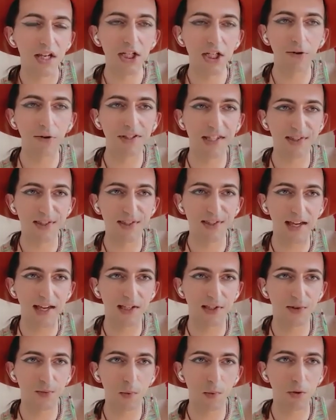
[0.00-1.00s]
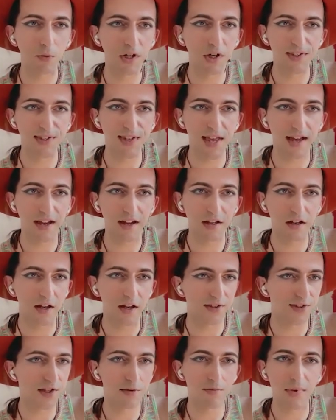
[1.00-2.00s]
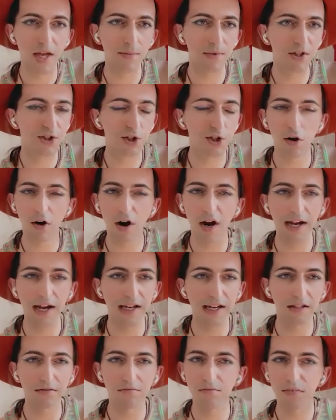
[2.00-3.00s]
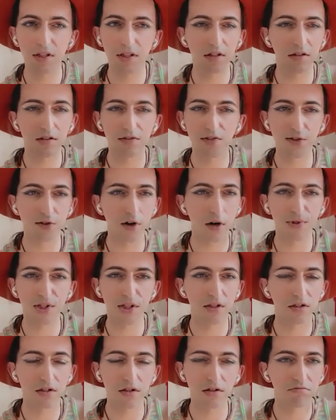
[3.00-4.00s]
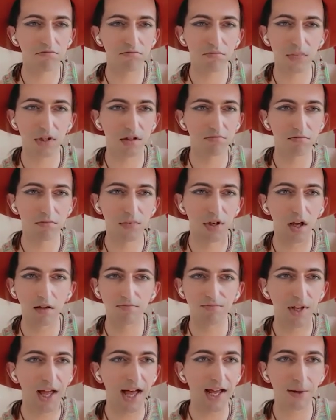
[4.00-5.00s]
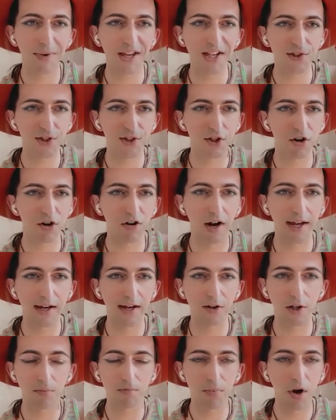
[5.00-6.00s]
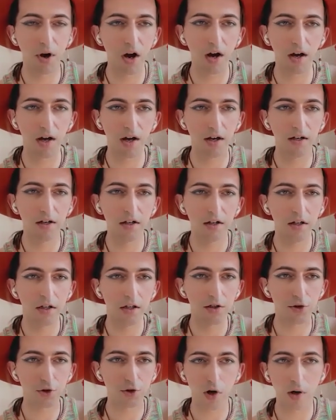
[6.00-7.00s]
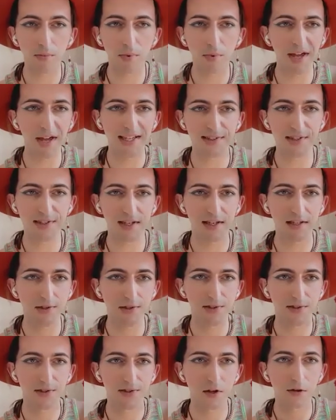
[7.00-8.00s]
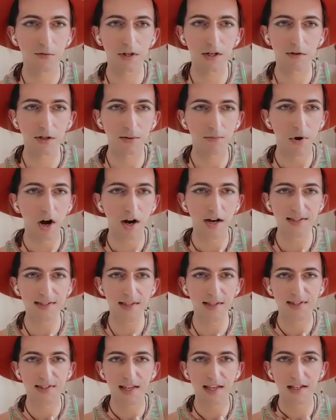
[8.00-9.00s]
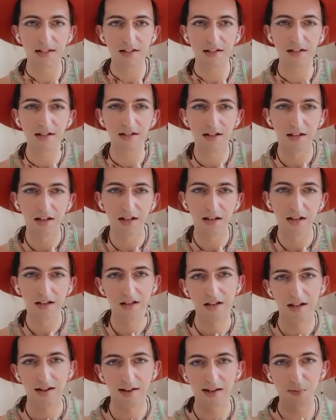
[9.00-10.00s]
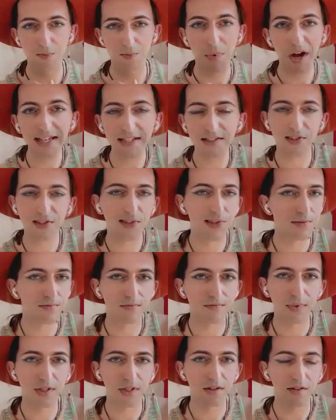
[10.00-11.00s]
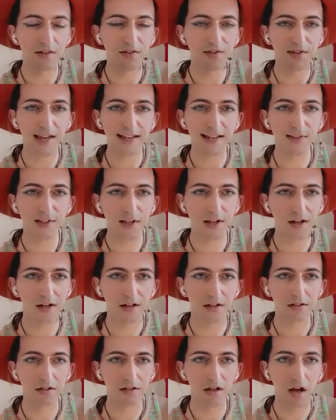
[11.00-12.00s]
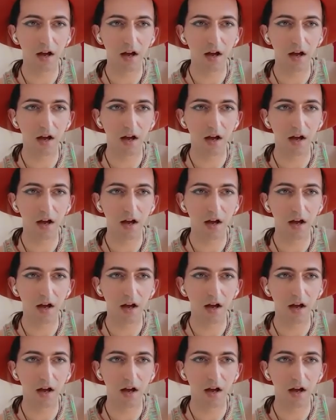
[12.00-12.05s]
In this case, we want to set a custom image URI, description, animation URI on a per drop basis. So we would pass this in as bytes data.